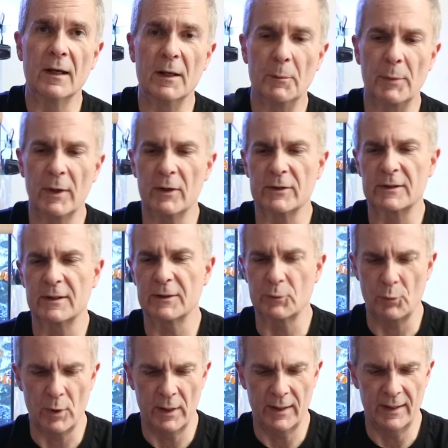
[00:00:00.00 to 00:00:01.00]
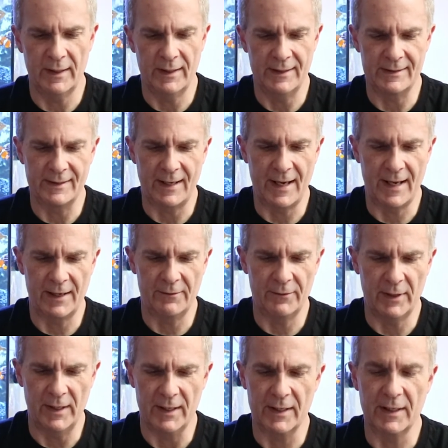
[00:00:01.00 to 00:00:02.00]
It appears this one is out of
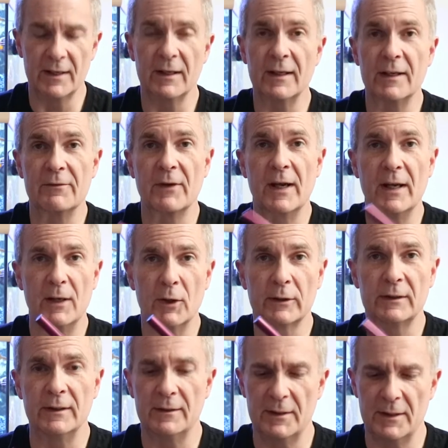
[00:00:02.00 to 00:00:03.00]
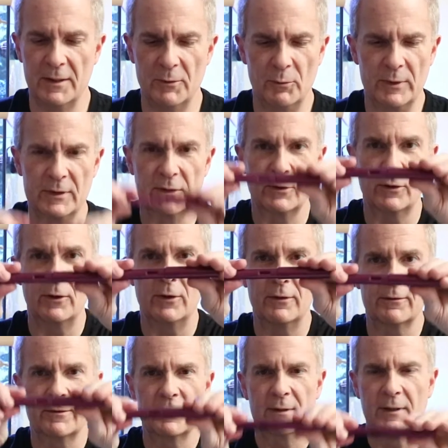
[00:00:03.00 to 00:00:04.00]
ink, and if I had looked in the
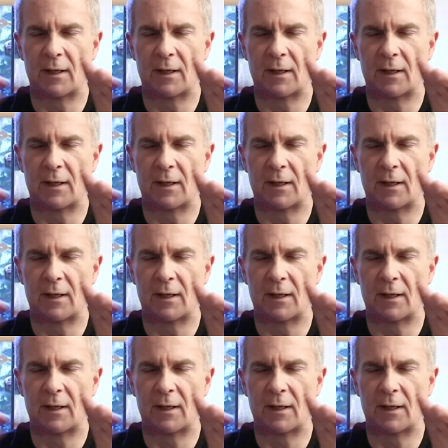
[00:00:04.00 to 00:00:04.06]
reserve,